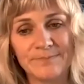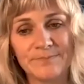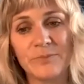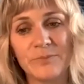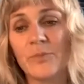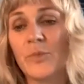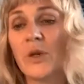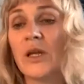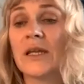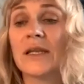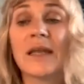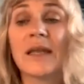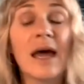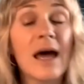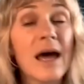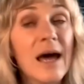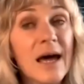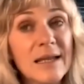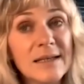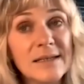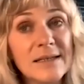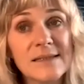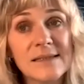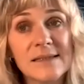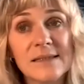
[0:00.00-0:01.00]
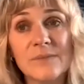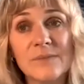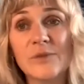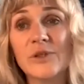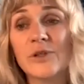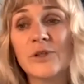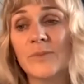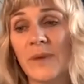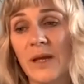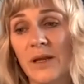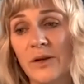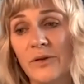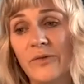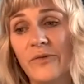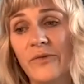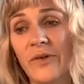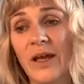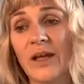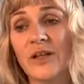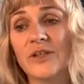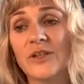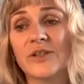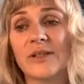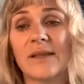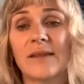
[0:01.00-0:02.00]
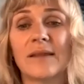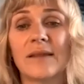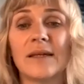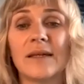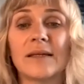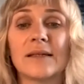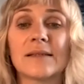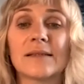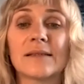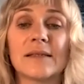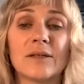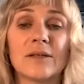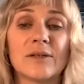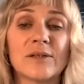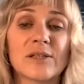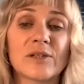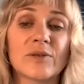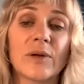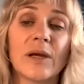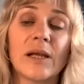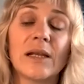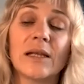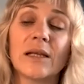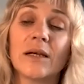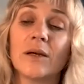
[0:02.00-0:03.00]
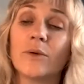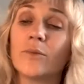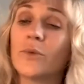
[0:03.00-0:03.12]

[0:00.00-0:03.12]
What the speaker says: We can harness them to manufacture things in Australia.